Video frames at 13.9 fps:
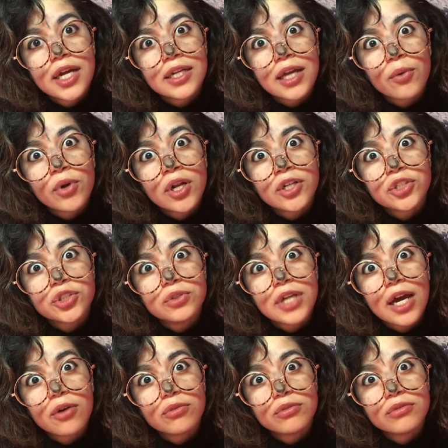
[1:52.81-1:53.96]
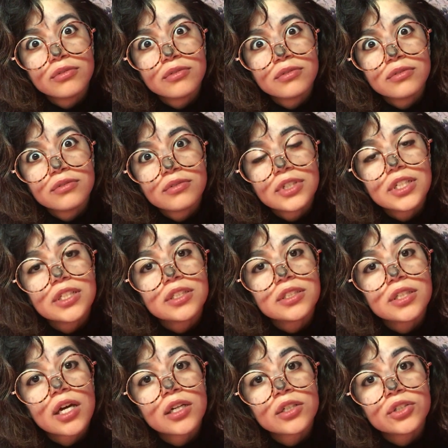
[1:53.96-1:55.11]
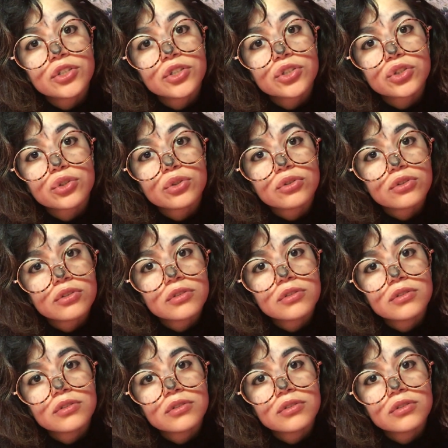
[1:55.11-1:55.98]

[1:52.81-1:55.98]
and I will hunt you down. Is that understood?